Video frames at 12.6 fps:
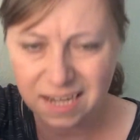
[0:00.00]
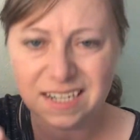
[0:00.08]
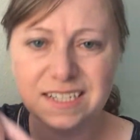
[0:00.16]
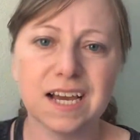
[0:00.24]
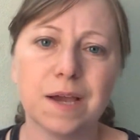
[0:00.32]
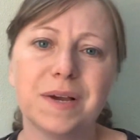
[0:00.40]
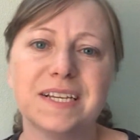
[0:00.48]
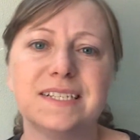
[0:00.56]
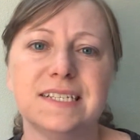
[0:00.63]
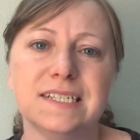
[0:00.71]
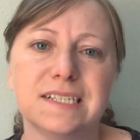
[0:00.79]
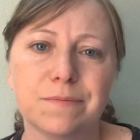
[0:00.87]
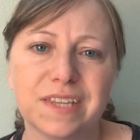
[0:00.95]
anytime I
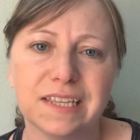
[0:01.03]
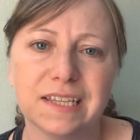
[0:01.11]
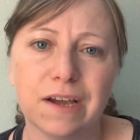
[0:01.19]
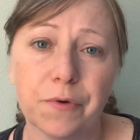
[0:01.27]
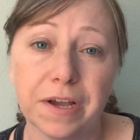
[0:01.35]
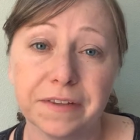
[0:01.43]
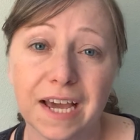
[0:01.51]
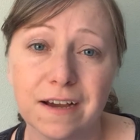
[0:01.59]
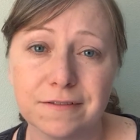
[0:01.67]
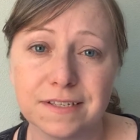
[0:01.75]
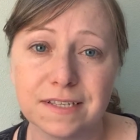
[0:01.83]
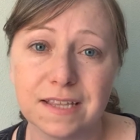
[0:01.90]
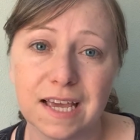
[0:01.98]
see something around the
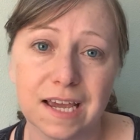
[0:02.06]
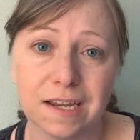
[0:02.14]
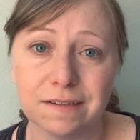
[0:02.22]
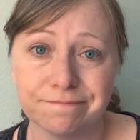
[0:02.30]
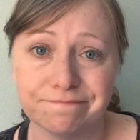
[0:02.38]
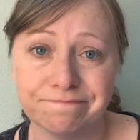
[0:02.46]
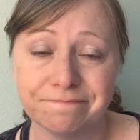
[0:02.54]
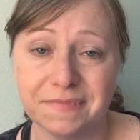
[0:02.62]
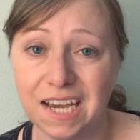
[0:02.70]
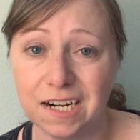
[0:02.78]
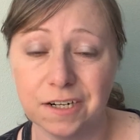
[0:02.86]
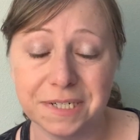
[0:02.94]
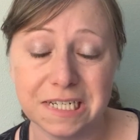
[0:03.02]
house that I
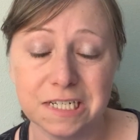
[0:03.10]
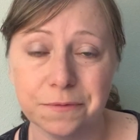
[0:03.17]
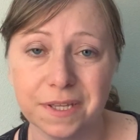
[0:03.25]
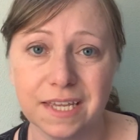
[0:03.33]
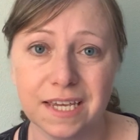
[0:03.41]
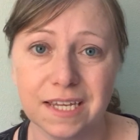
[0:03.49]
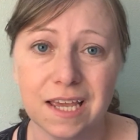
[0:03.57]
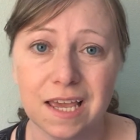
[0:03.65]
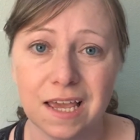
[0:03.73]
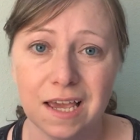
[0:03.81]
don't know what to do with it,